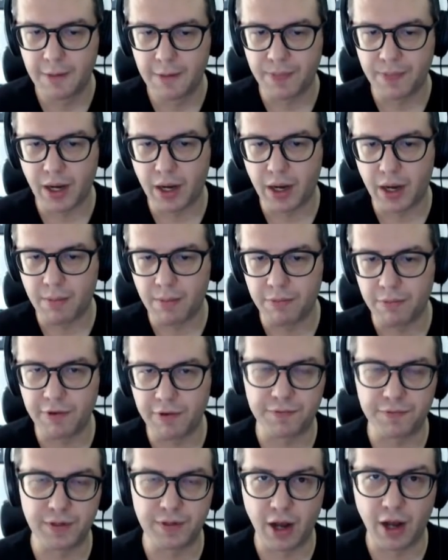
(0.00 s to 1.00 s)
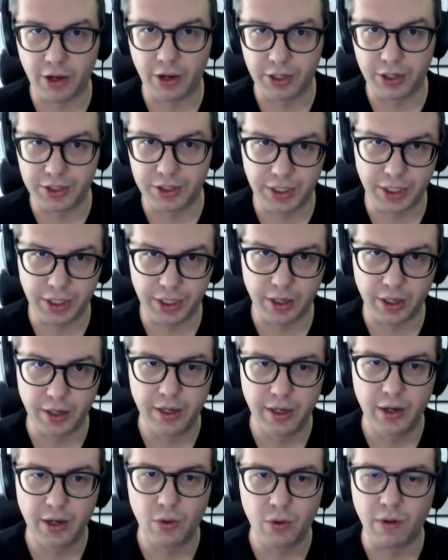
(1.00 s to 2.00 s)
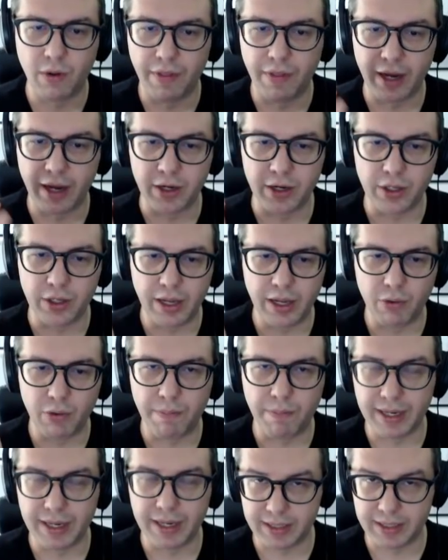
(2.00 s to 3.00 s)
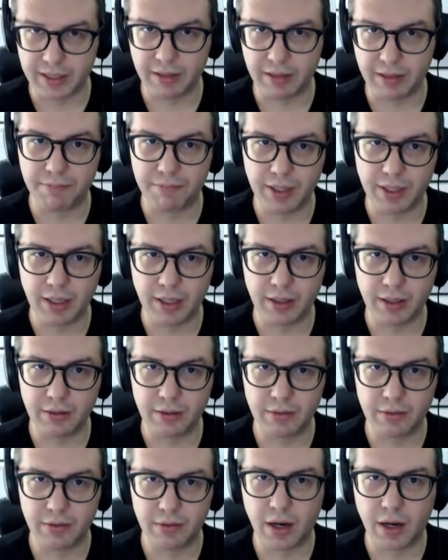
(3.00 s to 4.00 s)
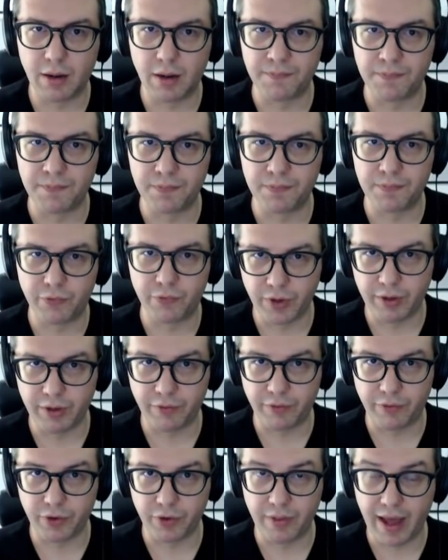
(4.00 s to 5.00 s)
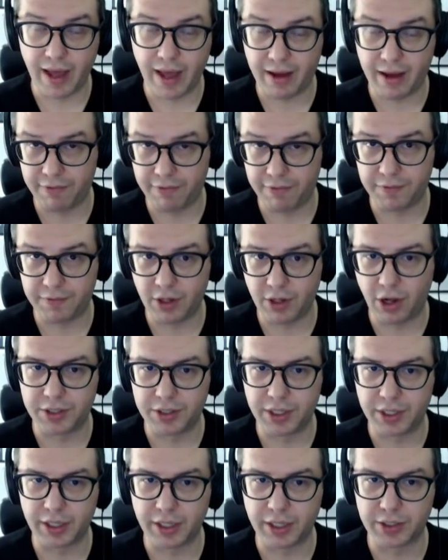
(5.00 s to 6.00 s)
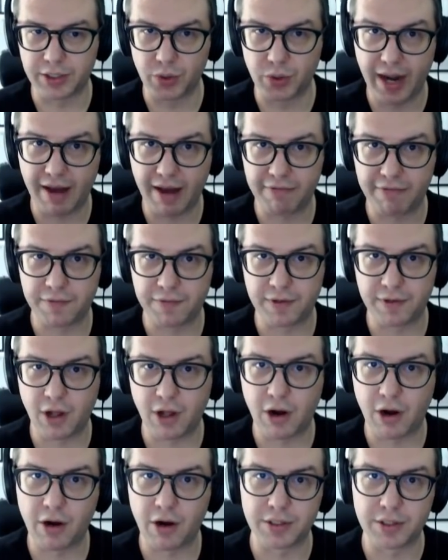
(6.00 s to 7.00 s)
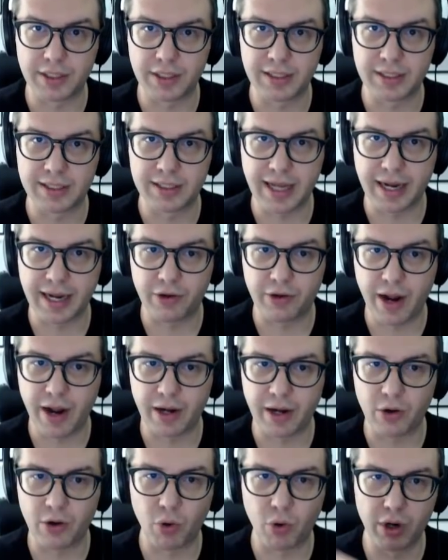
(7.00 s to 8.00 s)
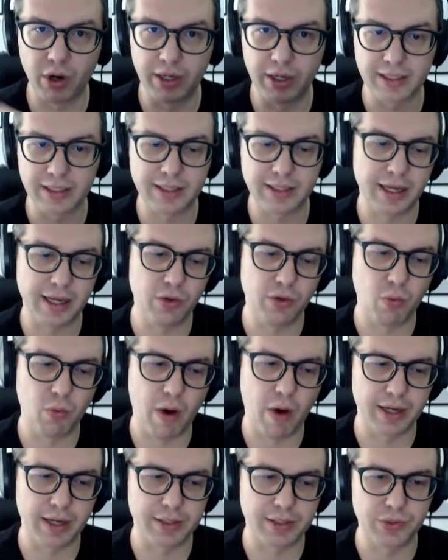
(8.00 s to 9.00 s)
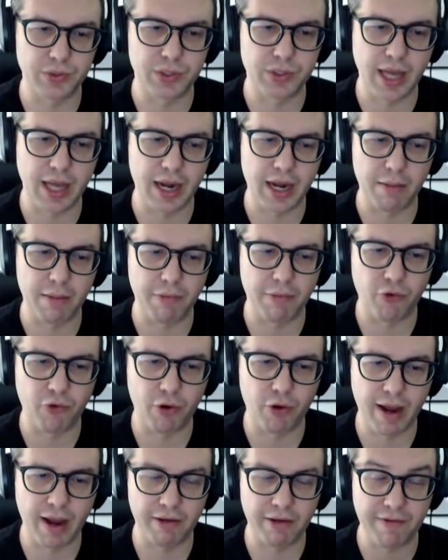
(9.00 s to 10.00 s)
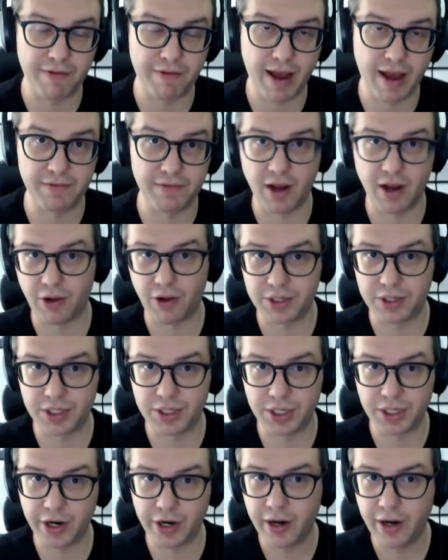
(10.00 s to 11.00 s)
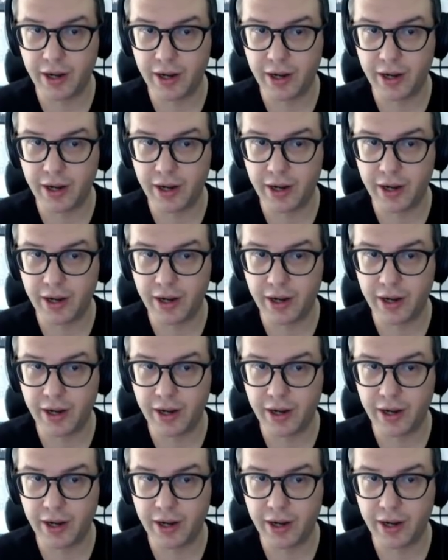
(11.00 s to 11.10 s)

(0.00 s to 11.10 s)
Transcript: $50 tier. Well, then it would basically be free for you, that $50 tier, because you would have $50 in site credit. Or let's say you wanted to sign up for my $5 tier,